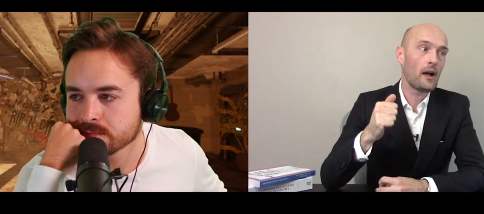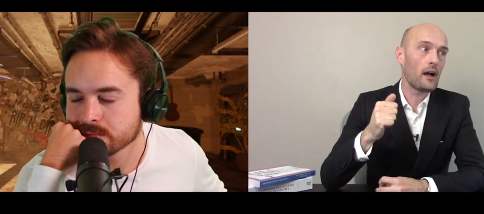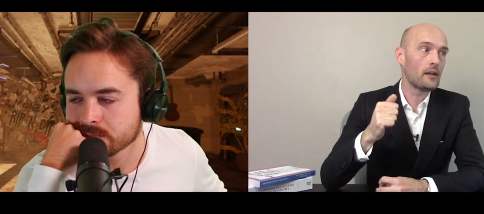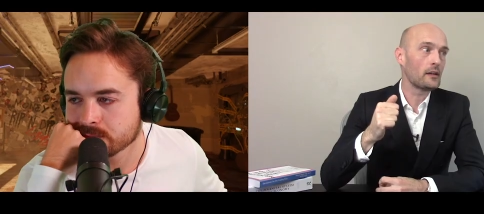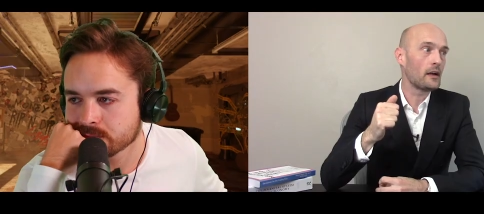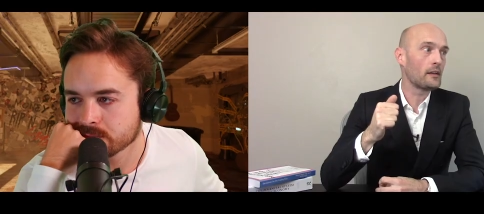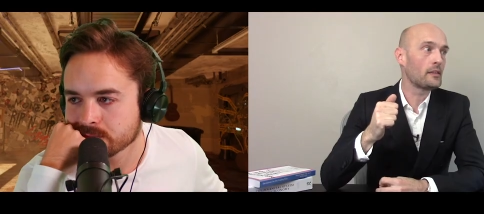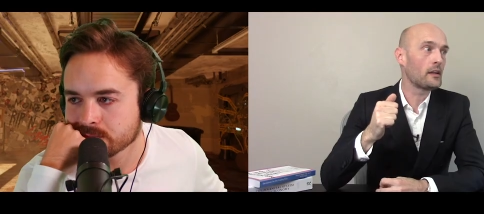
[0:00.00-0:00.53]
Speaker 1: And
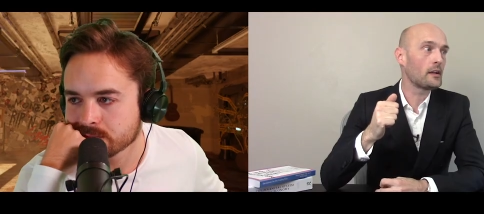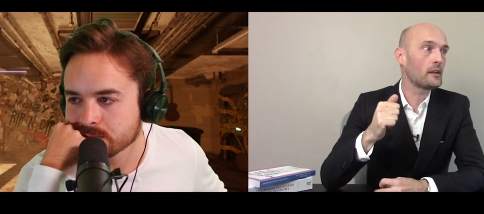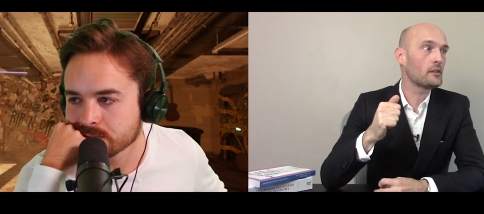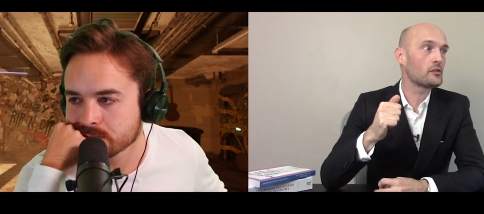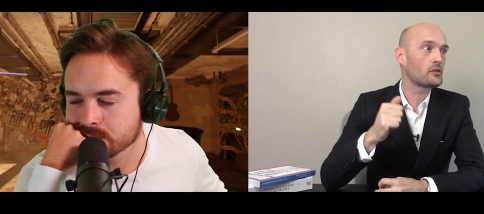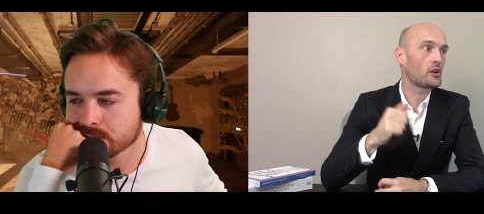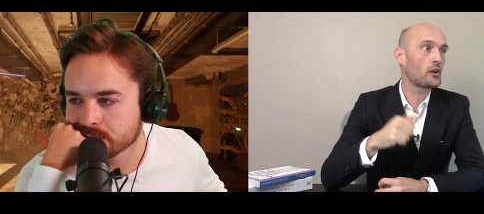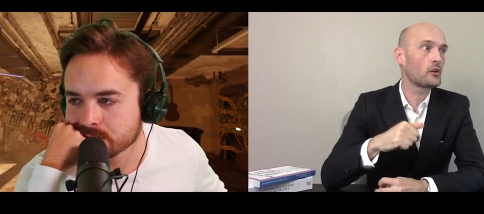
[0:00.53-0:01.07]
I think
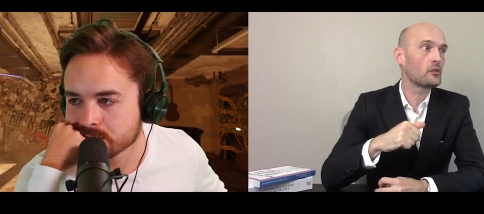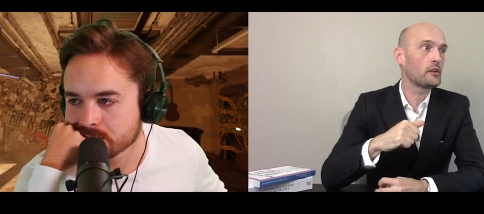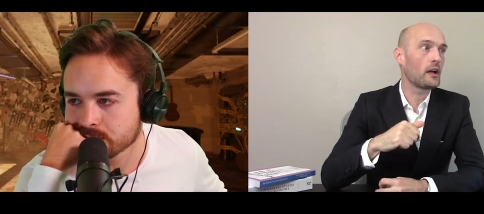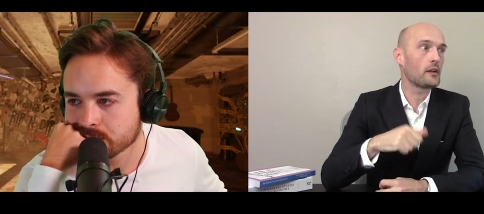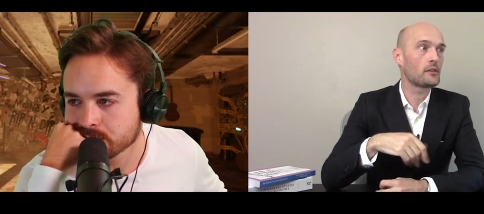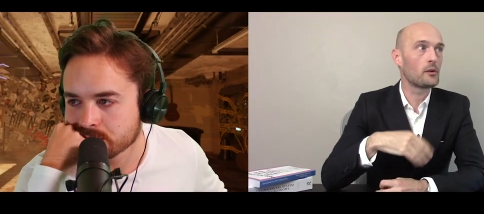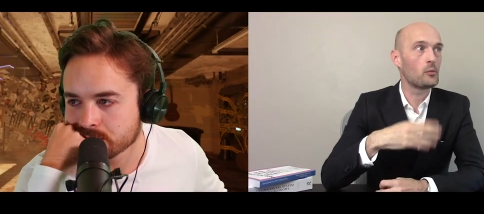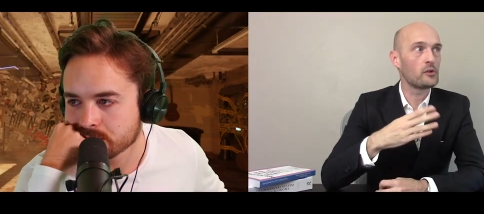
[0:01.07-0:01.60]
it turned
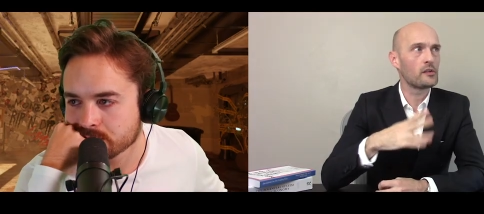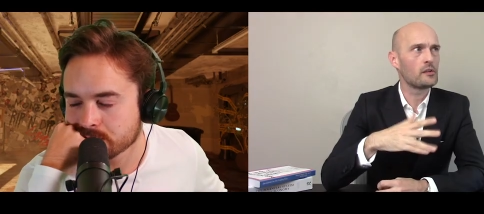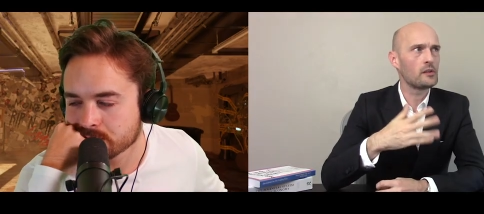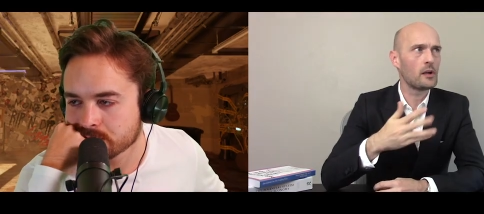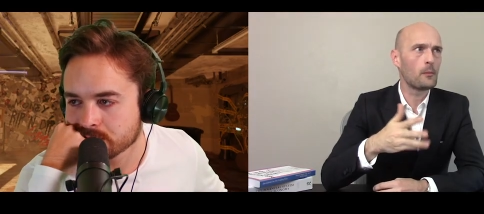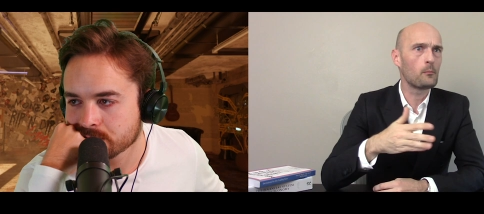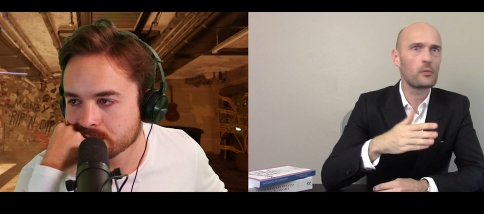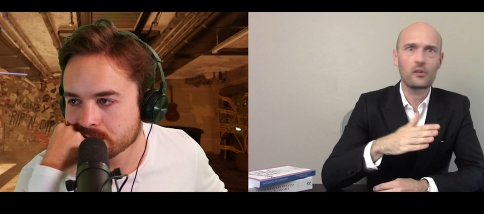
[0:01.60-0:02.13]
out there was a
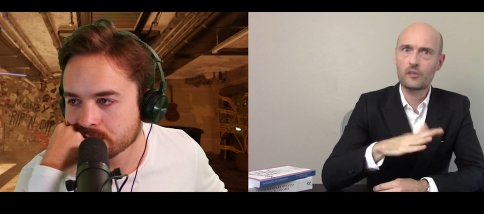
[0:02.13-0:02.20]
number,